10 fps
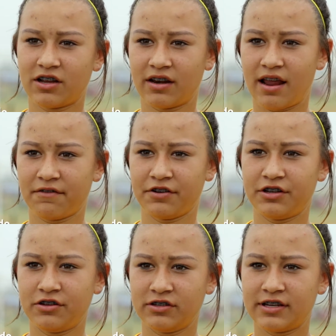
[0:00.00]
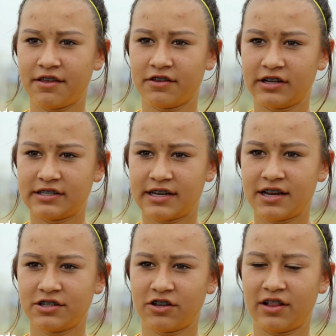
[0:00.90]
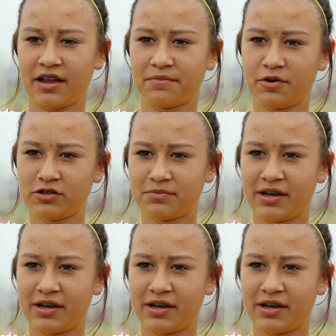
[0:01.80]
on every Tuesday, Thursday, so most